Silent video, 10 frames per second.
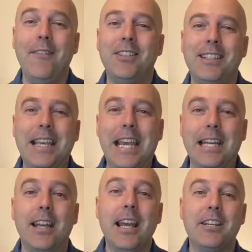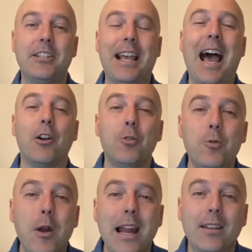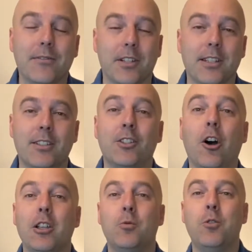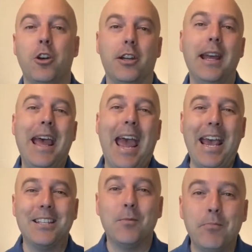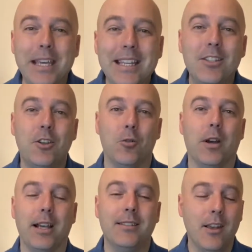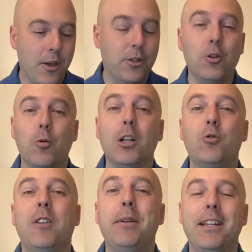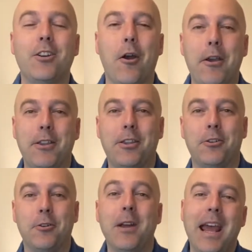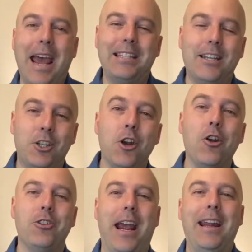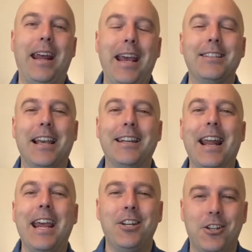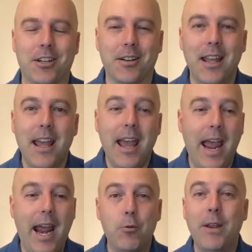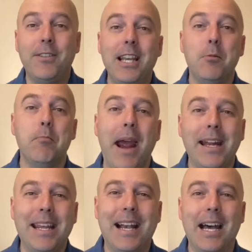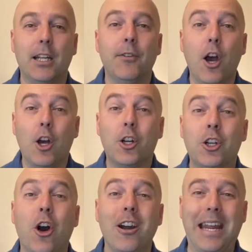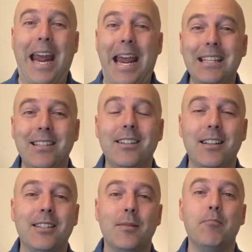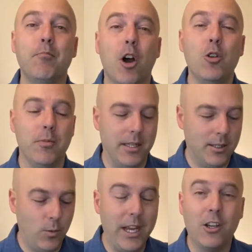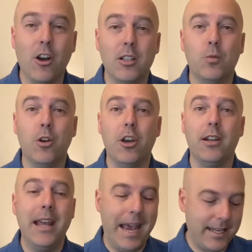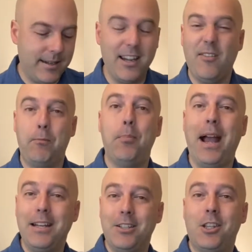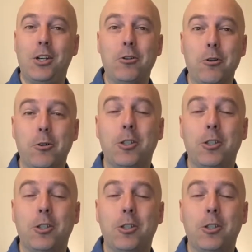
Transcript: have seen just how relevant God's Word has been to us through what we've been going through as a church and as a nation. And we've seen many kind of God incidence moments where God's Word has kind of punched through